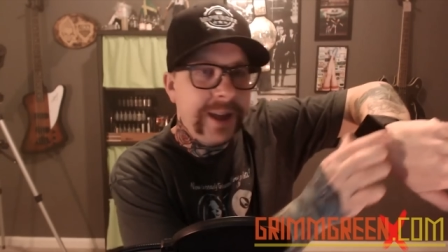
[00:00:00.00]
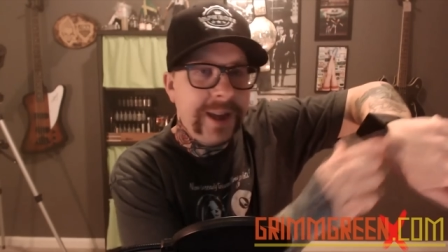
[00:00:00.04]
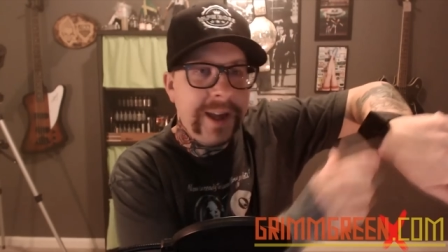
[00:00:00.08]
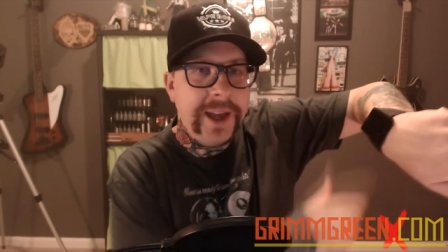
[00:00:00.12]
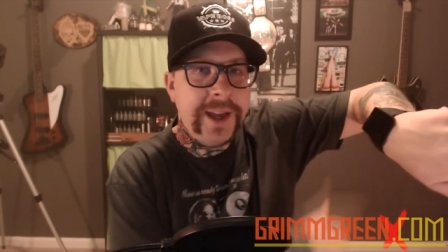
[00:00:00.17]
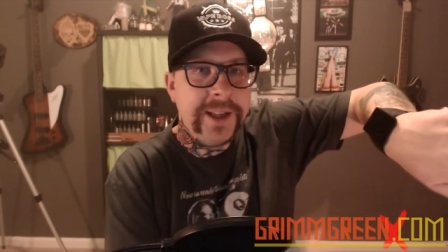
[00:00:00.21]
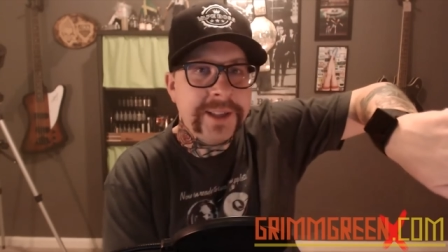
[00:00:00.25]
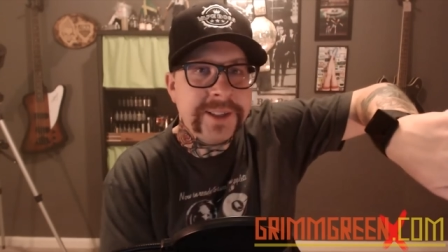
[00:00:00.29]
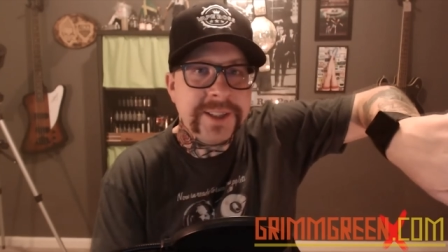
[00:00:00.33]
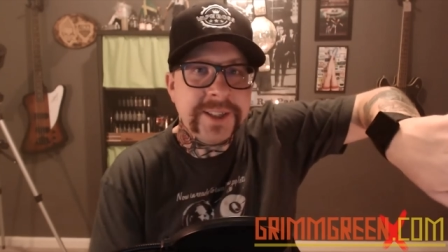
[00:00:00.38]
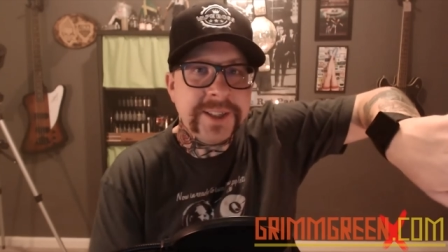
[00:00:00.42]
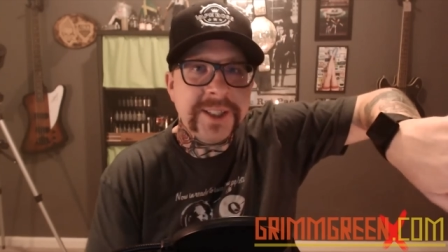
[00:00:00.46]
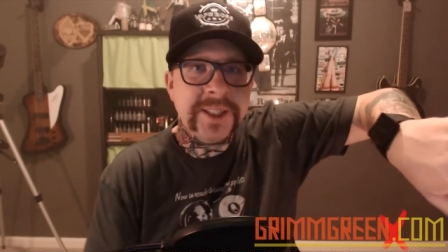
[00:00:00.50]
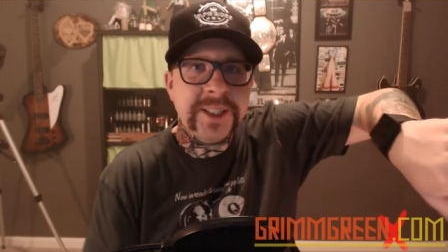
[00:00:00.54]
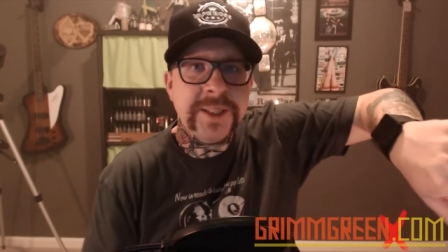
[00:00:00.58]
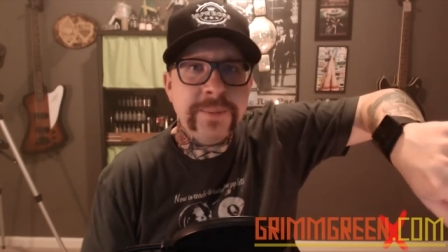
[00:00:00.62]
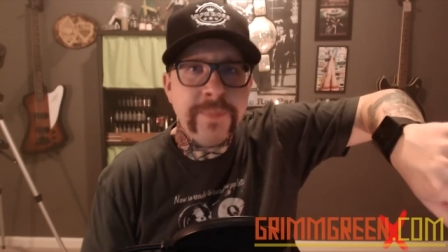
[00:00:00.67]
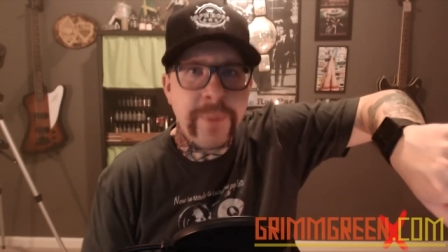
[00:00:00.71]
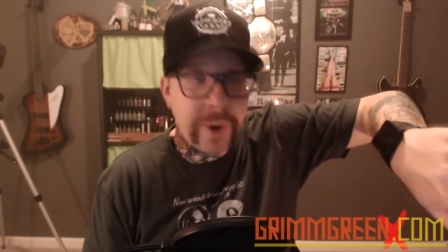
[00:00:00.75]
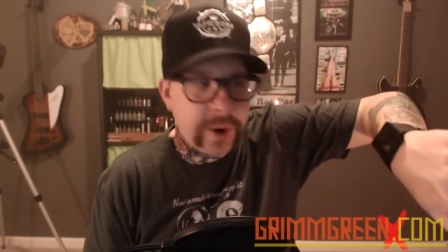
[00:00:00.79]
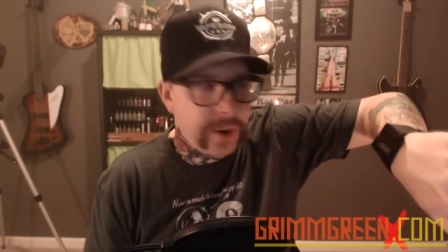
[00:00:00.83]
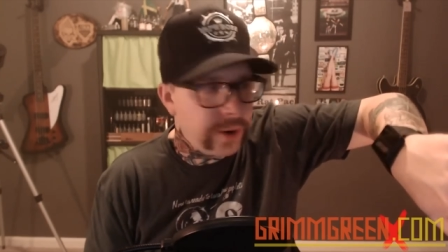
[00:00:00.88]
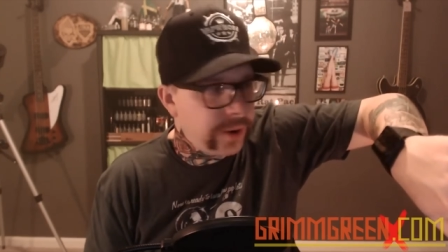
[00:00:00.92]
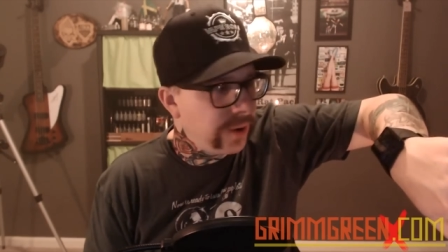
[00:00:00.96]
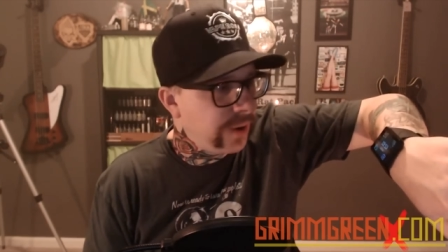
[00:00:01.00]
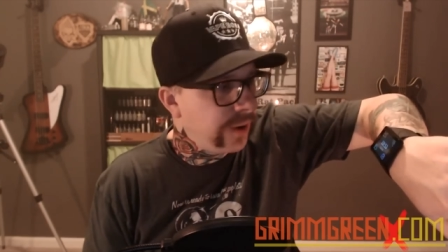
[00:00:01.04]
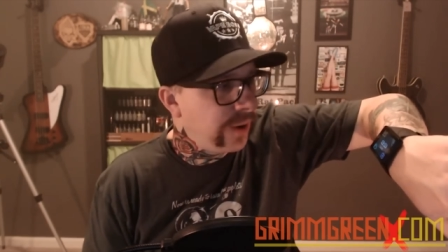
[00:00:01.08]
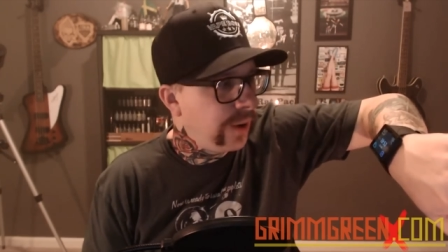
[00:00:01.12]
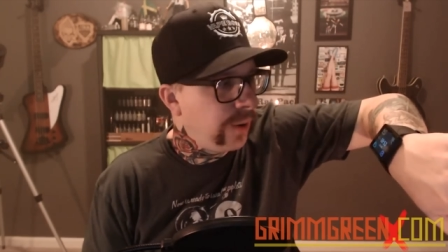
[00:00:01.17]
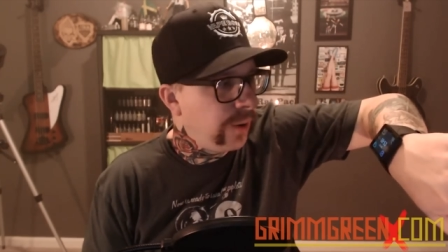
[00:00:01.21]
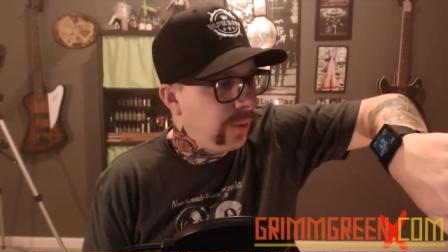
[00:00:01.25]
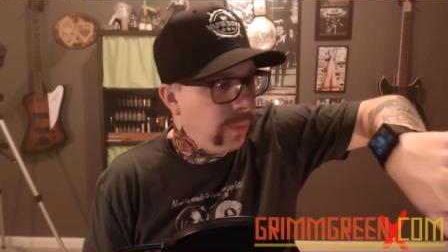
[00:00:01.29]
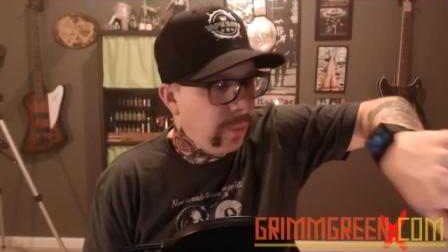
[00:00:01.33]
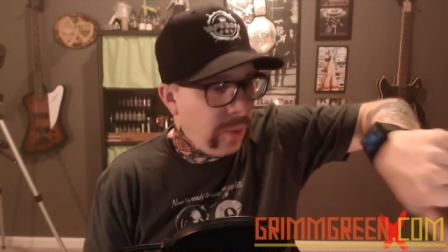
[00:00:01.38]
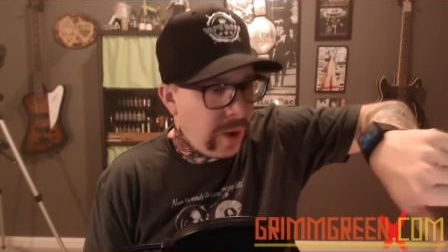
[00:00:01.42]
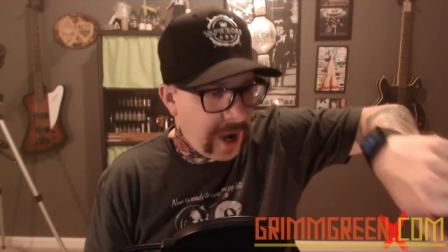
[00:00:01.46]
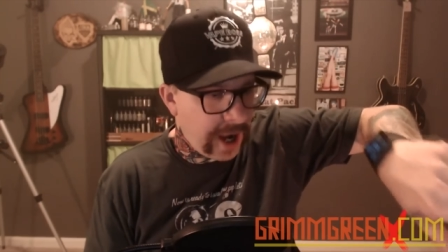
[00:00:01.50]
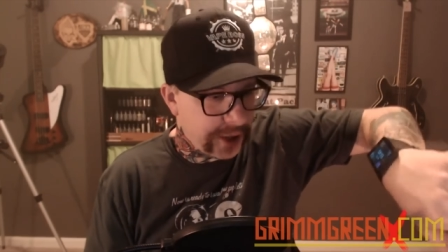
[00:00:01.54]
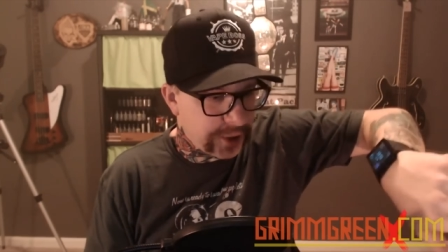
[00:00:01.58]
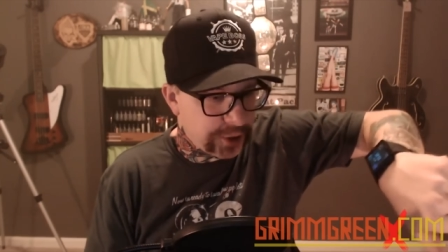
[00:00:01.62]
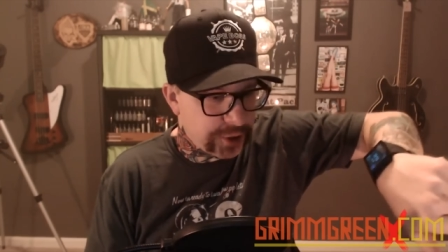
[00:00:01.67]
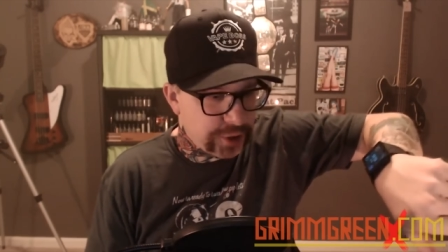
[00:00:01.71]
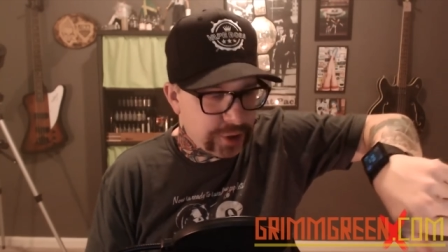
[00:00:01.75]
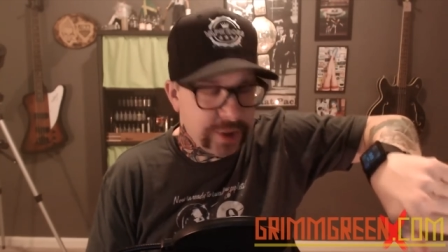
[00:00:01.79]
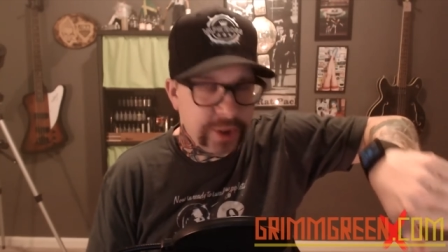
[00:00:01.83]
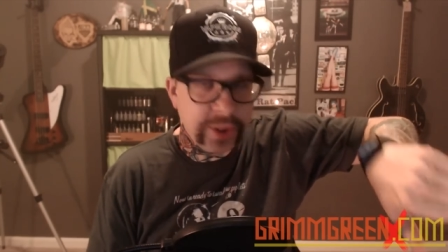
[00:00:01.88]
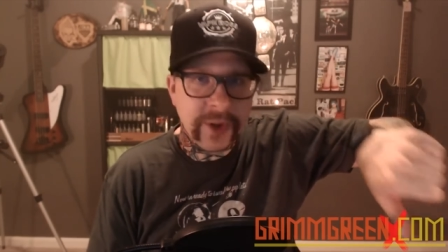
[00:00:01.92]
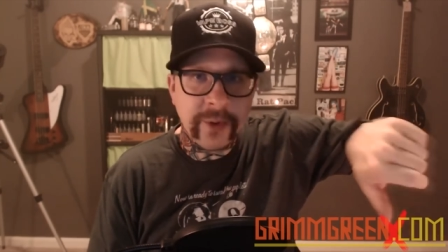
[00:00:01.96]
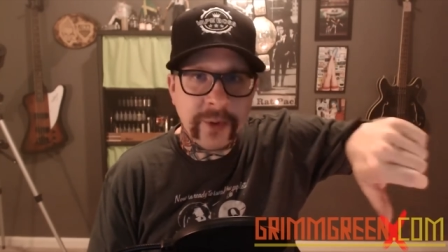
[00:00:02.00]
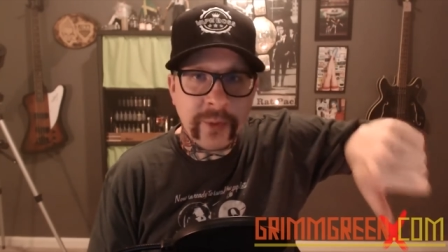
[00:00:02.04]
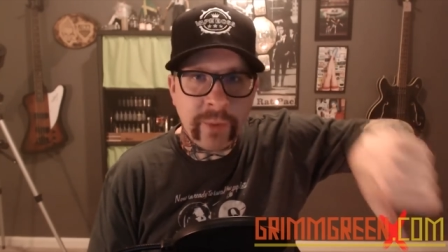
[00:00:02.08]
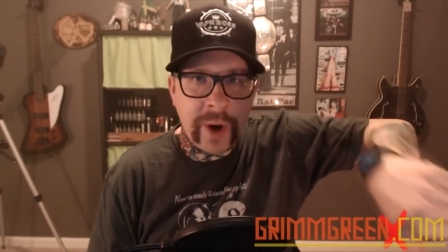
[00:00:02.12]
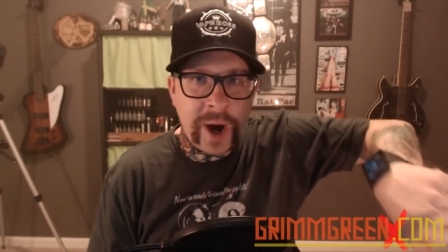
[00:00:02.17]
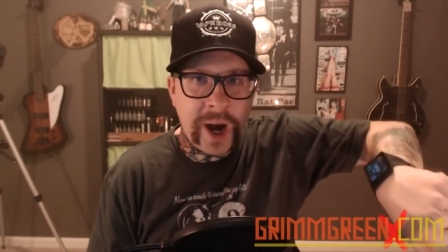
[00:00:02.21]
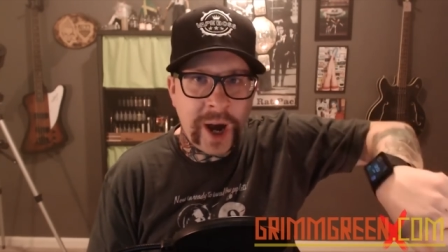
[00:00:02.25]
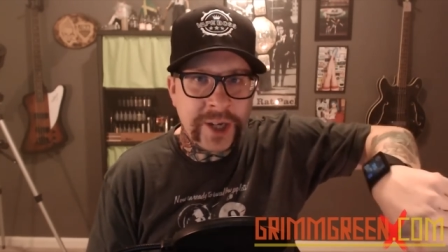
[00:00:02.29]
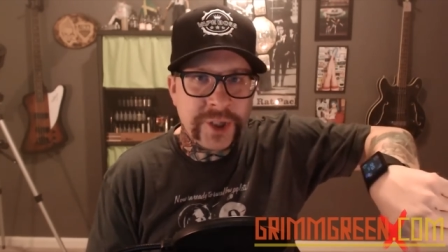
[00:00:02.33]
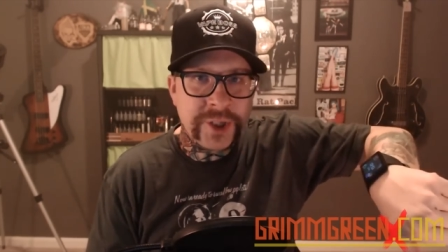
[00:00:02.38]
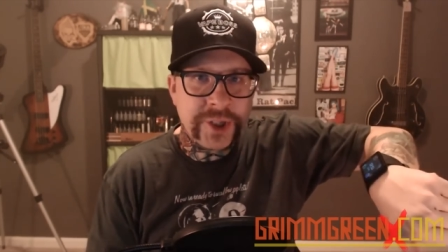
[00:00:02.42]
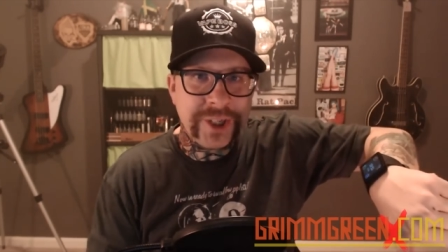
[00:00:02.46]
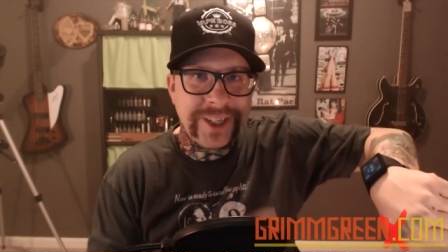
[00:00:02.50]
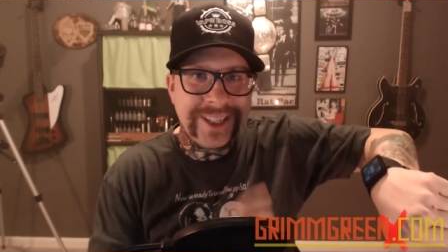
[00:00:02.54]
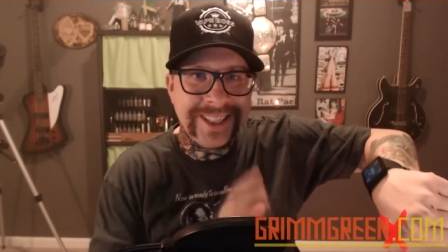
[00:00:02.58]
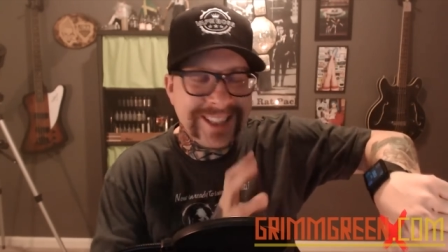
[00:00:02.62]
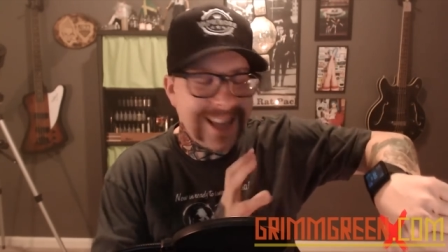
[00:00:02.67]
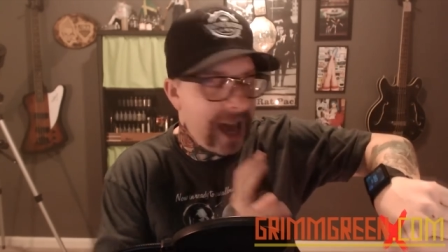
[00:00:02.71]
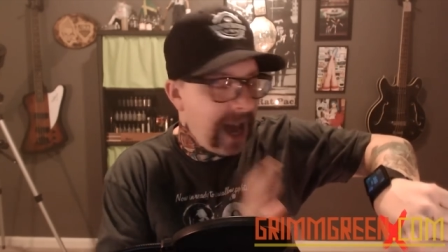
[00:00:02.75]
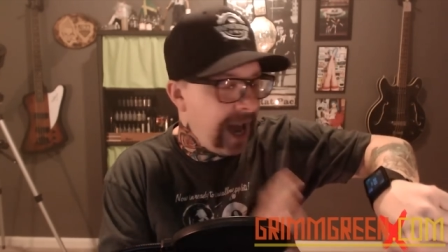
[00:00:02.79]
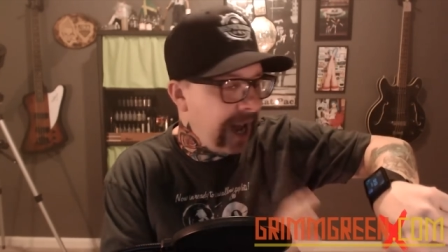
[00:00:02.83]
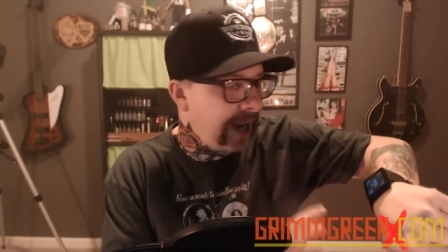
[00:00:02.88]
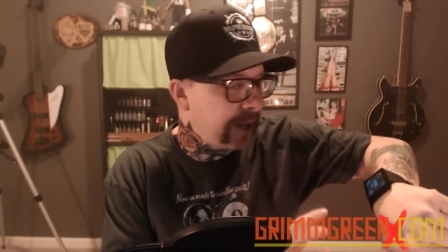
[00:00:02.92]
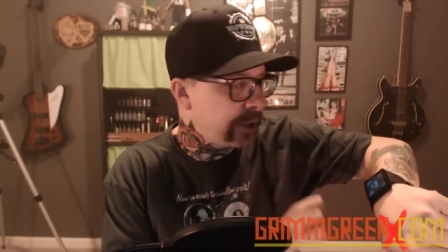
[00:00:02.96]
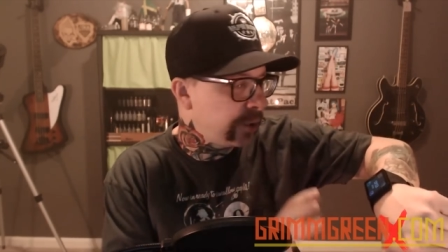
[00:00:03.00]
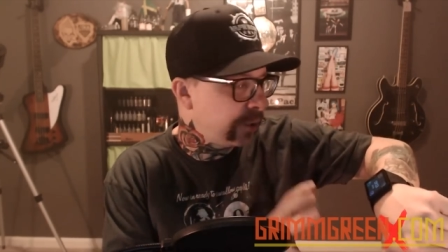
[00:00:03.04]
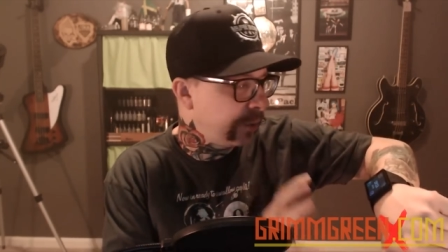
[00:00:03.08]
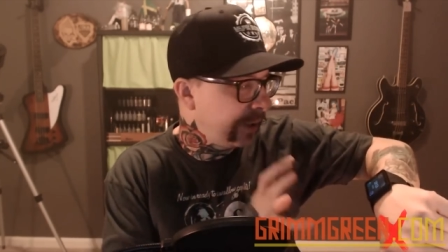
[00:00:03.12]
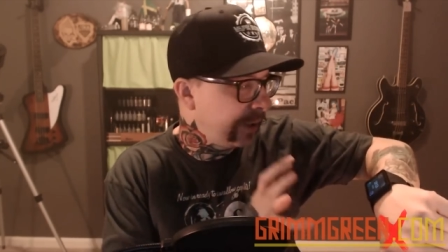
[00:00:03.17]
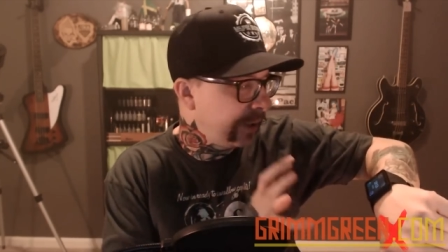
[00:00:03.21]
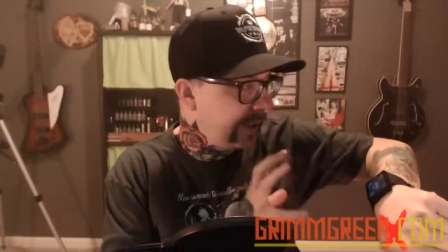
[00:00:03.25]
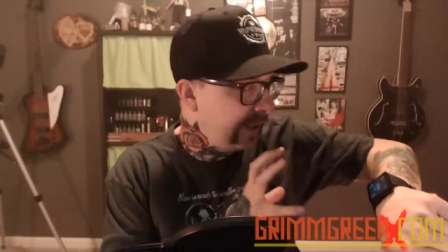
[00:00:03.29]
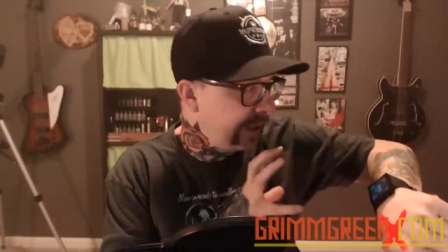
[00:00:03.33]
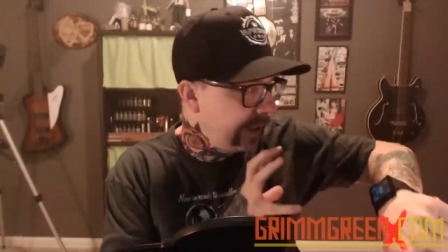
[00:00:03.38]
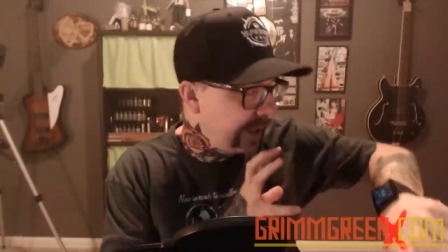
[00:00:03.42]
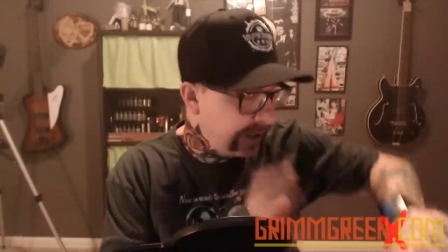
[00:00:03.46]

It's a smart watch. The watch is actually